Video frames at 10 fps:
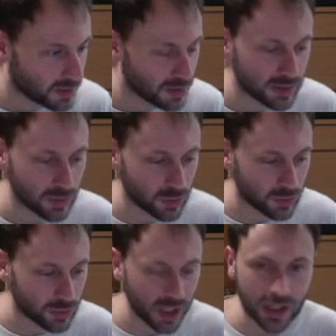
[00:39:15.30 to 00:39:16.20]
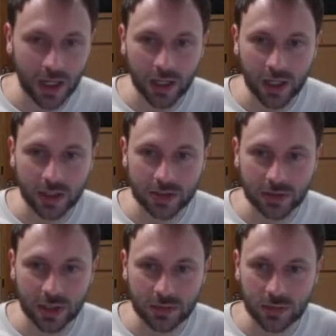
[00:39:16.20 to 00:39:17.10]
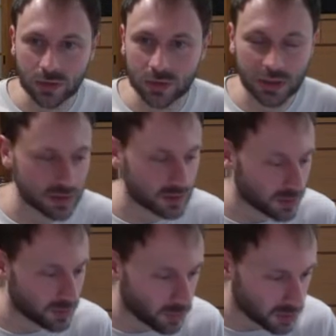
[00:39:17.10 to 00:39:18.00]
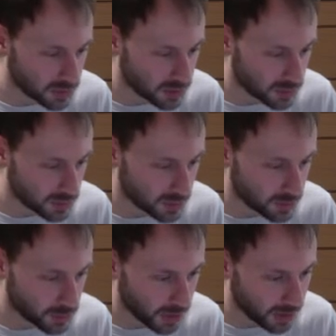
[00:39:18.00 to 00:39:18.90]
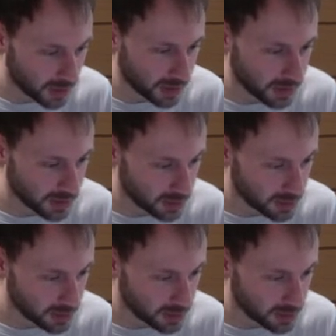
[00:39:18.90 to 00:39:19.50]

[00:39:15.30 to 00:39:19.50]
or Praga, as we call it in Polish, or Prague, I think.